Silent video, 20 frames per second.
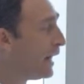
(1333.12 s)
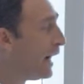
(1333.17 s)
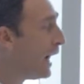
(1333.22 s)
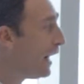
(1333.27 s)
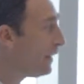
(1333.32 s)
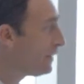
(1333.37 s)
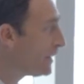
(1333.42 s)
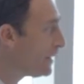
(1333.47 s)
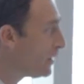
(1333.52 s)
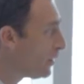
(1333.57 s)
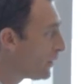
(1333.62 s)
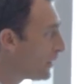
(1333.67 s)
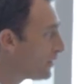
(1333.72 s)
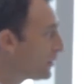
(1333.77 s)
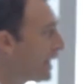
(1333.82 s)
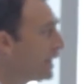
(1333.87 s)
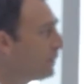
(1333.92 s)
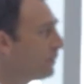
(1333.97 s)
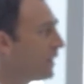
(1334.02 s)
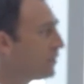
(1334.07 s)
And the other
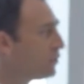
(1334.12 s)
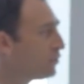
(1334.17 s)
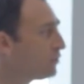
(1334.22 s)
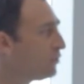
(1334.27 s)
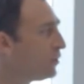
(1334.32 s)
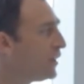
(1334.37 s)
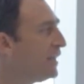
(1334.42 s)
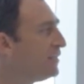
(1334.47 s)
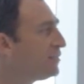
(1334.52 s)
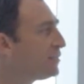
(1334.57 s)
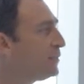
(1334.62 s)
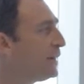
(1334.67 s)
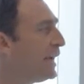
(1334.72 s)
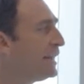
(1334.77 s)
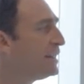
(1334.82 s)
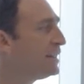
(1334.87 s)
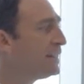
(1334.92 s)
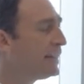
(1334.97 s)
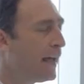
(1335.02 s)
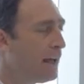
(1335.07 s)
dimension is
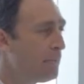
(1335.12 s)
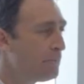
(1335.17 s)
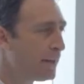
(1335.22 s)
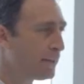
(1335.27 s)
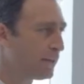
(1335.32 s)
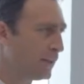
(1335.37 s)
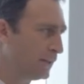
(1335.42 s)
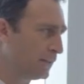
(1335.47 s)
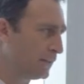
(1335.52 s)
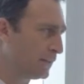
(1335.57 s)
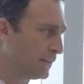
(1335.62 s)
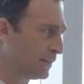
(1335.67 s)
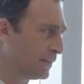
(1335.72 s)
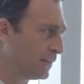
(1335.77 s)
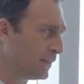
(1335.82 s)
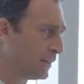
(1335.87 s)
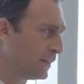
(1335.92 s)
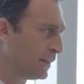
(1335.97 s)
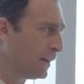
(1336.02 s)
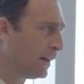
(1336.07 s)
creating empathy.
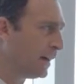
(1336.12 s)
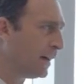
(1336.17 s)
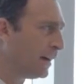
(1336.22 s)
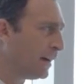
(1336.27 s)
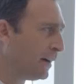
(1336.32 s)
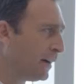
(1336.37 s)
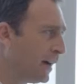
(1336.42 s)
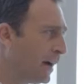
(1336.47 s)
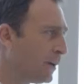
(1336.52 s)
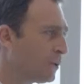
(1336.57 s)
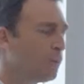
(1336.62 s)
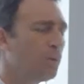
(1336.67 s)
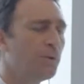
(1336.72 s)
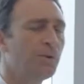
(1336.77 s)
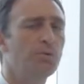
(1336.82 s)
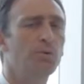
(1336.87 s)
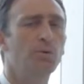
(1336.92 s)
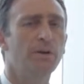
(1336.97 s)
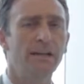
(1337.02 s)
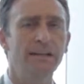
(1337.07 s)
How do we
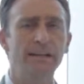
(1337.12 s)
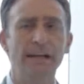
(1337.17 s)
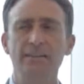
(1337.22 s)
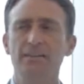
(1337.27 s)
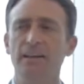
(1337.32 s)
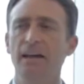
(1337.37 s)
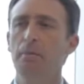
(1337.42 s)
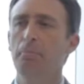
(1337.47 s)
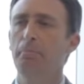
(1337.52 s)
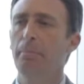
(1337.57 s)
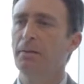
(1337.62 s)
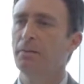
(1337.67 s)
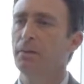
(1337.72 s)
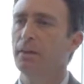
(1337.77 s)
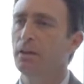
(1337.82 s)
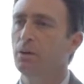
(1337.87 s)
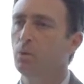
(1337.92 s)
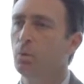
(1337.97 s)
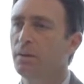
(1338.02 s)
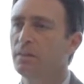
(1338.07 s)
create
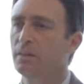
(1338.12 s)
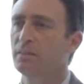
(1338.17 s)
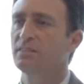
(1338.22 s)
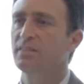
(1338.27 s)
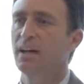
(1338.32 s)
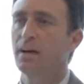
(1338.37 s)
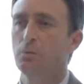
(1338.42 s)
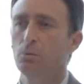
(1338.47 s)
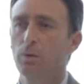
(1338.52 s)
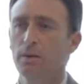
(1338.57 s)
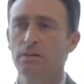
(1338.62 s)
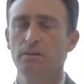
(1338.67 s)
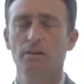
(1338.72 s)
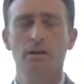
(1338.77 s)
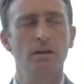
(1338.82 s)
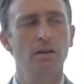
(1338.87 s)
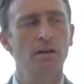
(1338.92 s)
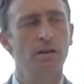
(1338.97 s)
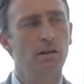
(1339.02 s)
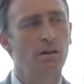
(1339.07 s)
empathy with someone
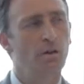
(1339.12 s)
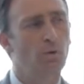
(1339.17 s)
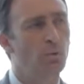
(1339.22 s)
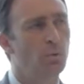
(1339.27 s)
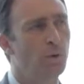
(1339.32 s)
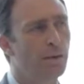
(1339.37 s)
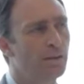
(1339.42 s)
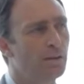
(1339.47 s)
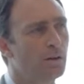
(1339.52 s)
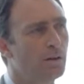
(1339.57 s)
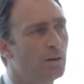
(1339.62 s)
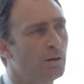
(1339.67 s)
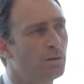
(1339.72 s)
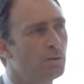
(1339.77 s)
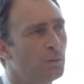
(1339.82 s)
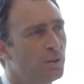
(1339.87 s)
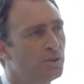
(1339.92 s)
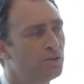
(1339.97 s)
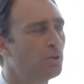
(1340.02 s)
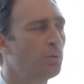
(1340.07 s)
with
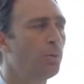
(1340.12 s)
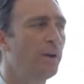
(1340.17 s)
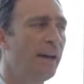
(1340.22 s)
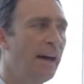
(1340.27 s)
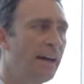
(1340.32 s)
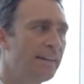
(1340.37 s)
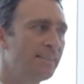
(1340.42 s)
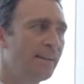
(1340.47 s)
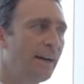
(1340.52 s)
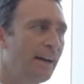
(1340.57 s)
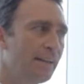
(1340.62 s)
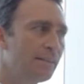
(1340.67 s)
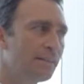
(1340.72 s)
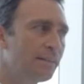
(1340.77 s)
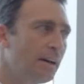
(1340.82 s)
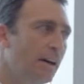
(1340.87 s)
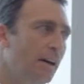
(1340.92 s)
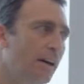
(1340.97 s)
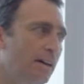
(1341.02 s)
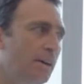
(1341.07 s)
which we have had
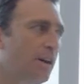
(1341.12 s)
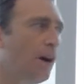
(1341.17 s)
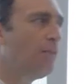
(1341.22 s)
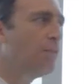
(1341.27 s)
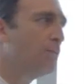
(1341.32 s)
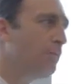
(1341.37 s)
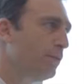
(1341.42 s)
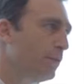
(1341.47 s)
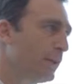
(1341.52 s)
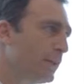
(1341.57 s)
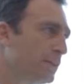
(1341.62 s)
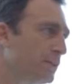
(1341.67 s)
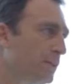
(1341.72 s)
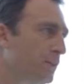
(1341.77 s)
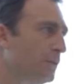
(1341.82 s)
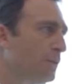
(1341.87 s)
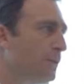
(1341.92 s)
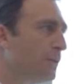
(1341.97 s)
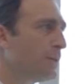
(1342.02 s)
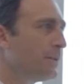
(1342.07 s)
a conflict
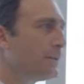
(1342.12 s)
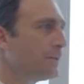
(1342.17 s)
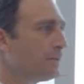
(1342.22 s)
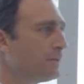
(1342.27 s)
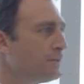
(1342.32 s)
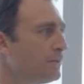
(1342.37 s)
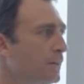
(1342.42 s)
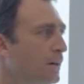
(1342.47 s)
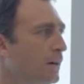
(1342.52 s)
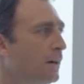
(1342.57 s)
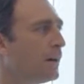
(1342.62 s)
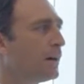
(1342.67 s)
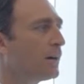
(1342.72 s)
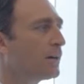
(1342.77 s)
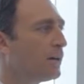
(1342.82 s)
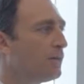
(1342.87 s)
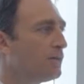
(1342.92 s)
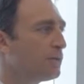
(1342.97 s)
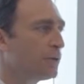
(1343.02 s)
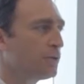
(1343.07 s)
or
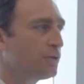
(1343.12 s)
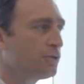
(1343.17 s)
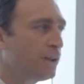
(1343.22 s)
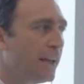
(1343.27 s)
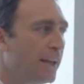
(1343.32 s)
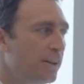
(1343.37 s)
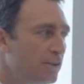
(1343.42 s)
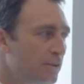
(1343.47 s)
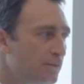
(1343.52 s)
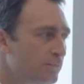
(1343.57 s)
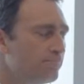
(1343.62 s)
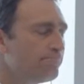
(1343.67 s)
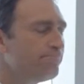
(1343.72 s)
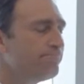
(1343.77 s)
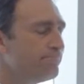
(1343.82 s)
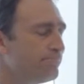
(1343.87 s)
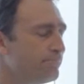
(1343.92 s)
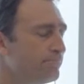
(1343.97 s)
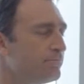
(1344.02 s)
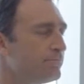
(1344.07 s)
confrontation
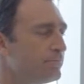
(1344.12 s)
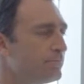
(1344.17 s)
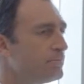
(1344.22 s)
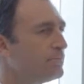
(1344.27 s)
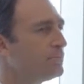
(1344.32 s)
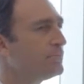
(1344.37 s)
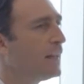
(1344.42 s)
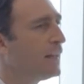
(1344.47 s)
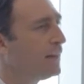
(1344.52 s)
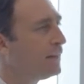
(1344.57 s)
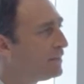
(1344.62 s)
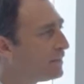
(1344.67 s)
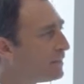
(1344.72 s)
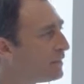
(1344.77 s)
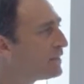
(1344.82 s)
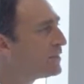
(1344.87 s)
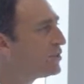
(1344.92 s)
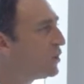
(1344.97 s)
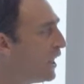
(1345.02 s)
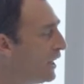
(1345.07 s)
that is
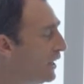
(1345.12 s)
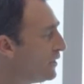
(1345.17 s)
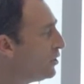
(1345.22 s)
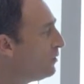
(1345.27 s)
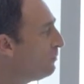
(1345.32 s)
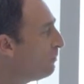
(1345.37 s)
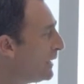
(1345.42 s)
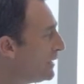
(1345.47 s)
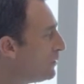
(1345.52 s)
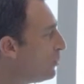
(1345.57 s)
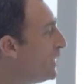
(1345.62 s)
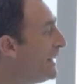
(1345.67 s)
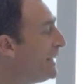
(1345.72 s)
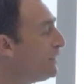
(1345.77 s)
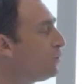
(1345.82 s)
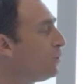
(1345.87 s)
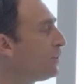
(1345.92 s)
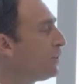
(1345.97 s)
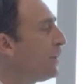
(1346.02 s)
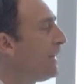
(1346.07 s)
challenging, but we
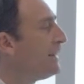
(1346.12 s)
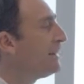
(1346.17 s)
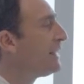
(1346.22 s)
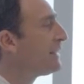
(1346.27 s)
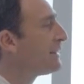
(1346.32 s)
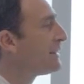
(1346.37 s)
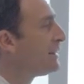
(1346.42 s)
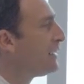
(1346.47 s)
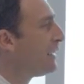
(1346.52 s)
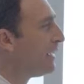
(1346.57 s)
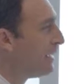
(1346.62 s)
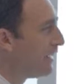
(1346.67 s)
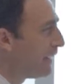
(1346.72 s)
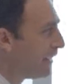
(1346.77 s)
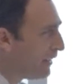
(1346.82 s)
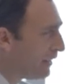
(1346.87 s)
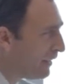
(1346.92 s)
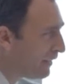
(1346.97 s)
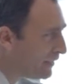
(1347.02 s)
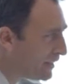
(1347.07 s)
need to create that
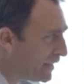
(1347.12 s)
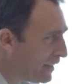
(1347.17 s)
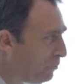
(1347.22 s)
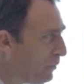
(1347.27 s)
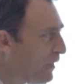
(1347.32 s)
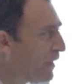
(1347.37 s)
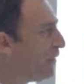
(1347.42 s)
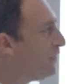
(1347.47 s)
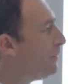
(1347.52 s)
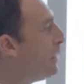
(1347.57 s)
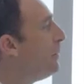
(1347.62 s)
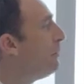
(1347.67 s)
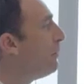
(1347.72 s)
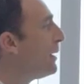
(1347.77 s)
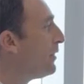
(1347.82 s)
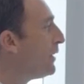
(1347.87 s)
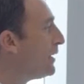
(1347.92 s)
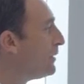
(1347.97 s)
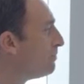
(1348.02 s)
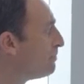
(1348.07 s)
degree of
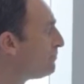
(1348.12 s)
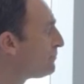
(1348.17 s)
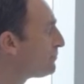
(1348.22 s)
empathy.